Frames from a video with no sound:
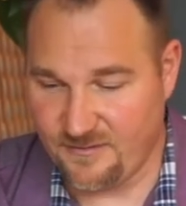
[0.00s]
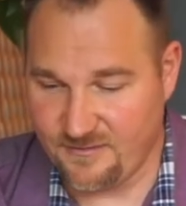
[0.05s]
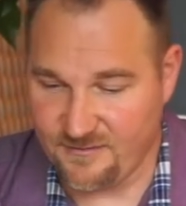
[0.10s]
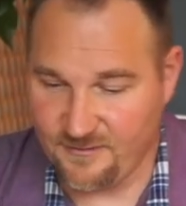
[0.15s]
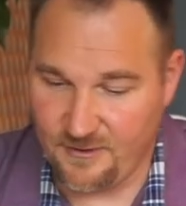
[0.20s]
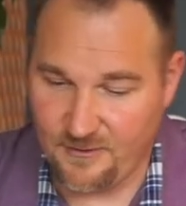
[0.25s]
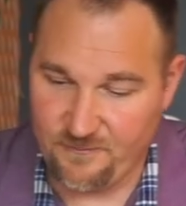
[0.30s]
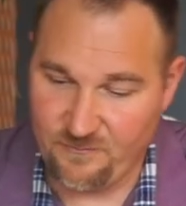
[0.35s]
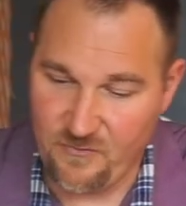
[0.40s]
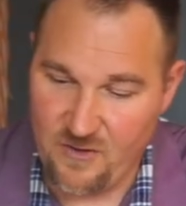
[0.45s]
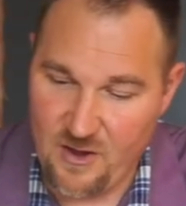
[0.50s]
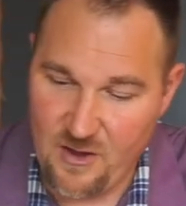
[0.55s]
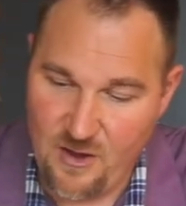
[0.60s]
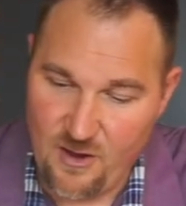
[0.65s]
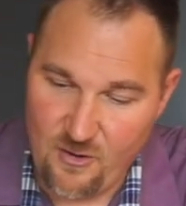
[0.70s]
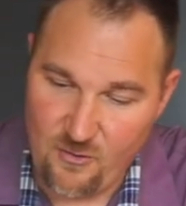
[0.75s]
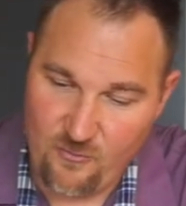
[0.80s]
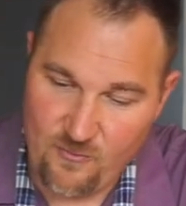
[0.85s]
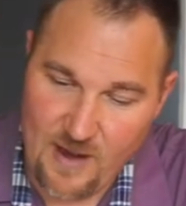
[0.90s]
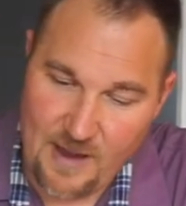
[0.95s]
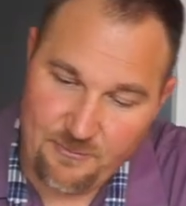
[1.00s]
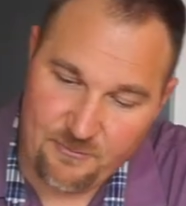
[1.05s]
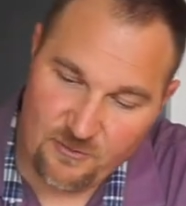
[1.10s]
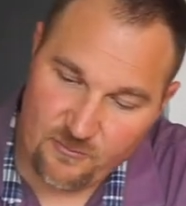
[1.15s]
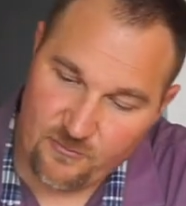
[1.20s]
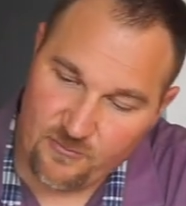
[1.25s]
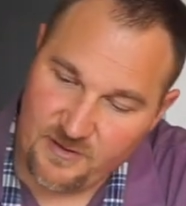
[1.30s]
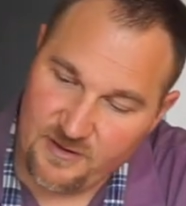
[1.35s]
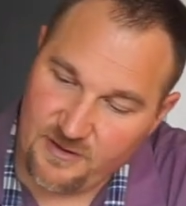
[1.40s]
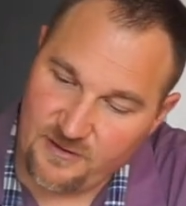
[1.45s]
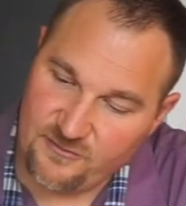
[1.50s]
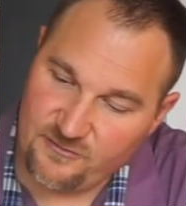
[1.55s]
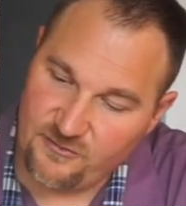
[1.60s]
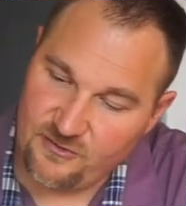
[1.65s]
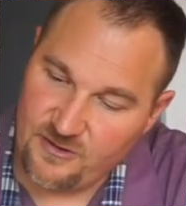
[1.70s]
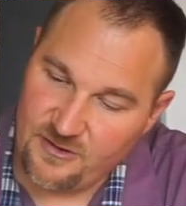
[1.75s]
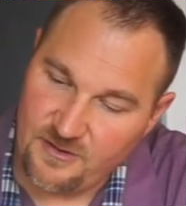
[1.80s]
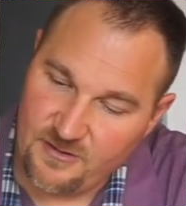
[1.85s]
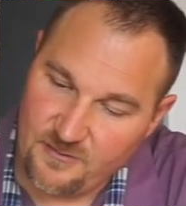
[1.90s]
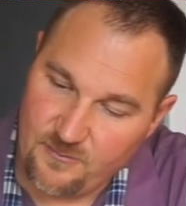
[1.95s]
So Raptor Ridge
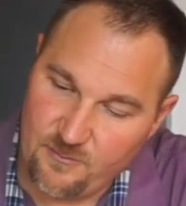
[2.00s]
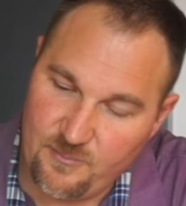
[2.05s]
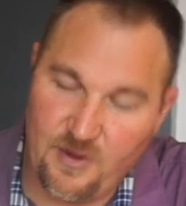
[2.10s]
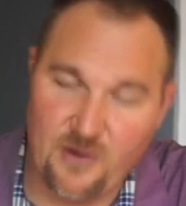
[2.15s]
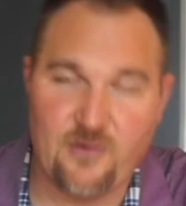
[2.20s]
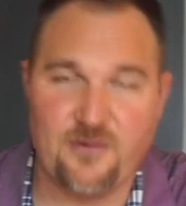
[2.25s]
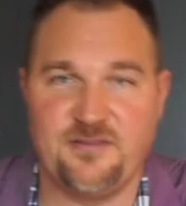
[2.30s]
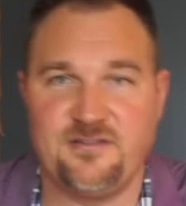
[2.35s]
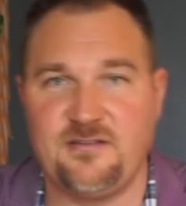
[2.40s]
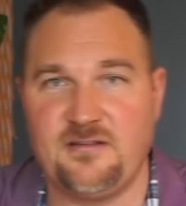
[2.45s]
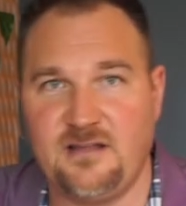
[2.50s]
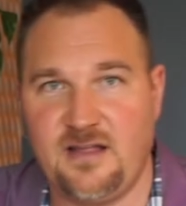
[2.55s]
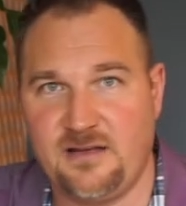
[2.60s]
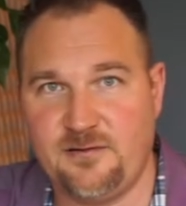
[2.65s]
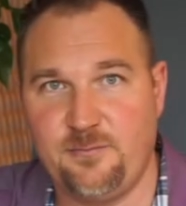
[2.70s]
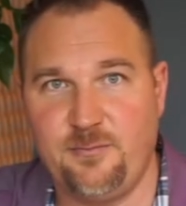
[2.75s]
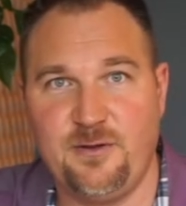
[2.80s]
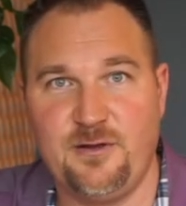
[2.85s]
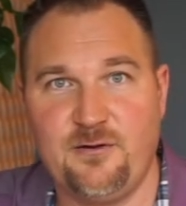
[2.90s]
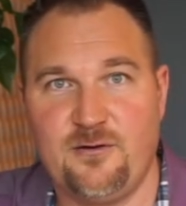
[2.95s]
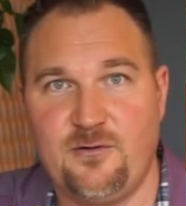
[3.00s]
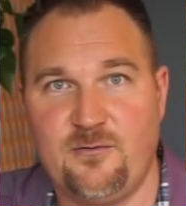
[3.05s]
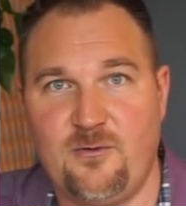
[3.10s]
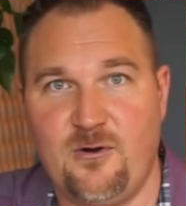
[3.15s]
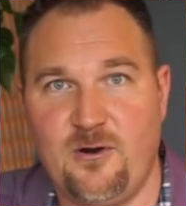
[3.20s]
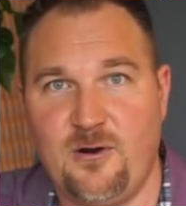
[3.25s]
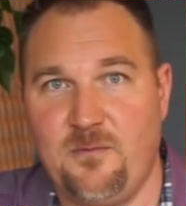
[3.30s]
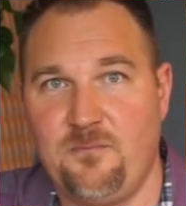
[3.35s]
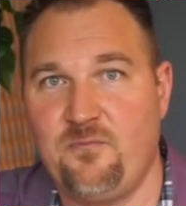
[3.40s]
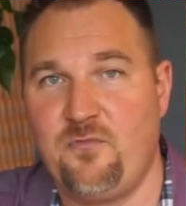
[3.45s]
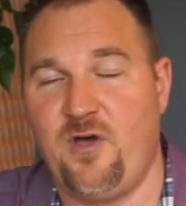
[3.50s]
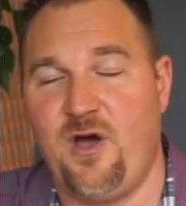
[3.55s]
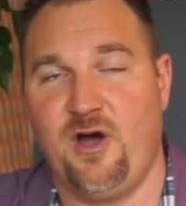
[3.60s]
Barrel Select Pinot Noir,